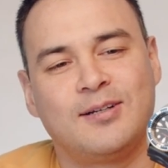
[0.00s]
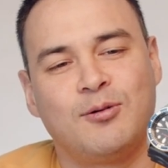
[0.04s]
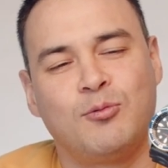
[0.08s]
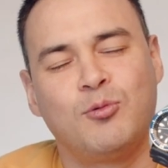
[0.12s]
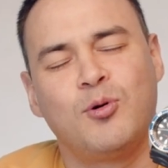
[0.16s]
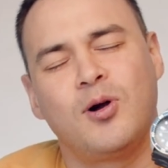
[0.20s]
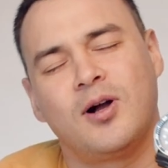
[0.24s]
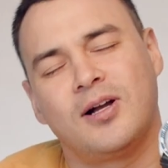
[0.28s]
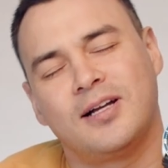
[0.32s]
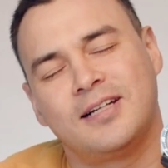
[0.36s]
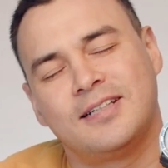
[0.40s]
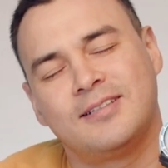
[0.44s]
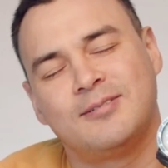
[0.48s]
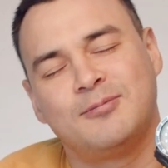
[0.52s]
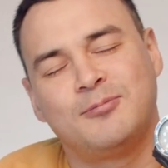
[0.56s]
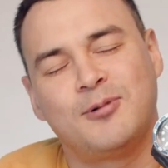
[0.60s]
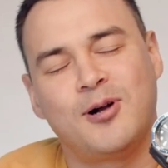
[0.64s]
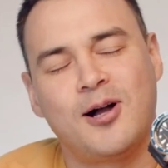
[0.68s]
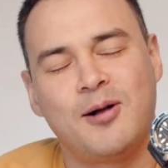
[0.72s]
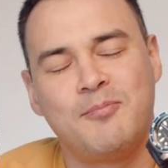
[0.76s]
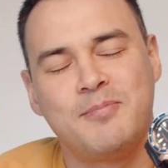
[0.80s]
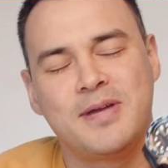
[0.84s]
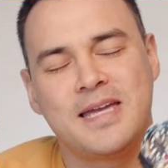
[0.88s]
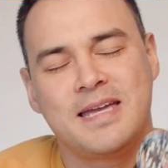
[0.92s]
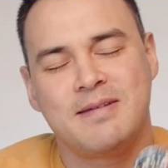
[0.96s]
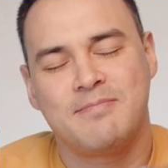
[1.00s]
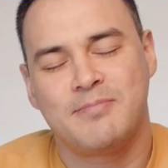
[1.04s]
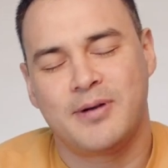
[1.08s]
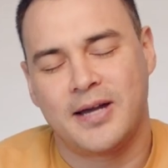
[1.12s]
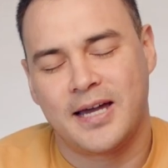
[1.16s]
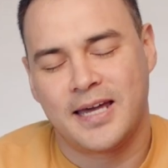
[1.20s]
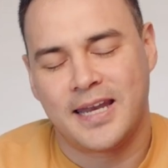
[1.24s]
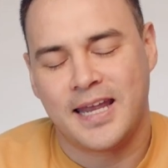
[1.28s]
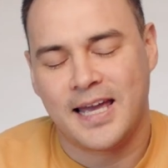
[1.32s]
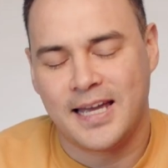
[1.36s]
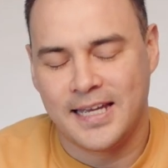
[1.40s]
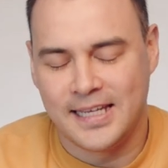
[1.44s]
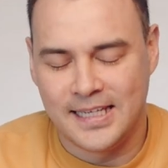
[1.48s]
What I mean
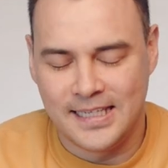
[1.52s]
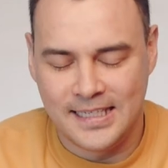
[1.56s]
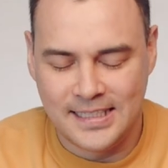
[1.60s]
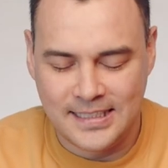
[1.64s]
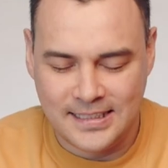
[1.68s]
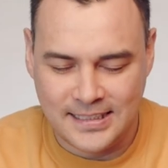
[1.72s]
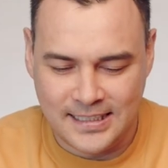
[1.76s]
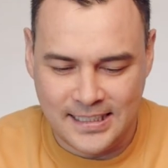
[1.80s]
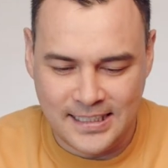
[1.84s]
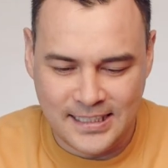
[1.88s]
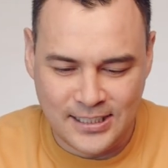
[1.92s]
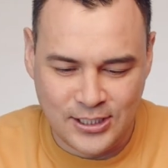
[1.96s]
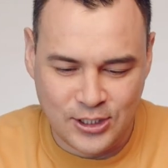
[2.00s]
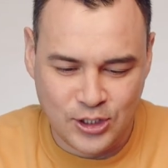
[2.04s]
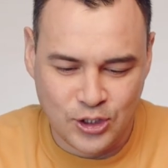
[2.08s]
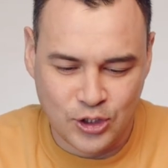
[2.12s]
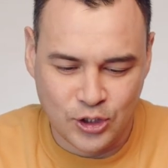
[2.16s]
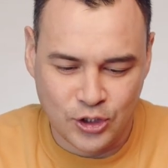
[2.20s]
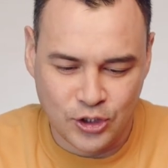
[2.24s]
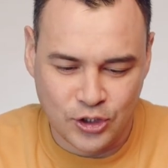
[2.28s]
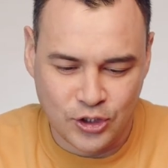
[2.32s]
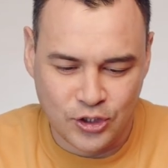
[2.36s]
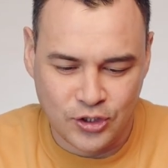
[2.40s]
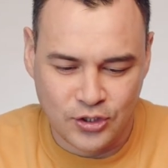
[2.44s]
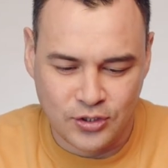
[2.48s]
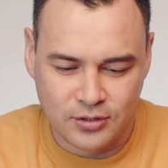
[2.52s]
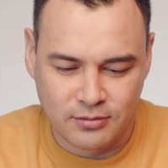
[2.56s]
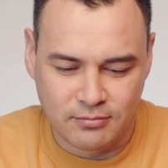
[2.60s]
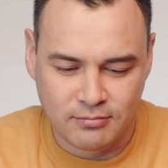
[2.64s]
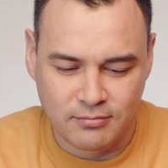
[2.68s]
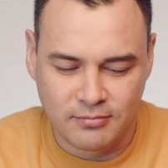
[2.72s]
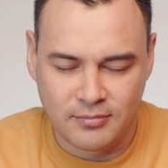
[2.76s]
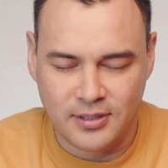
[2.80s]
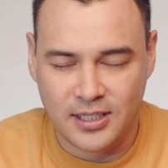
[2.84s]
by that is it's just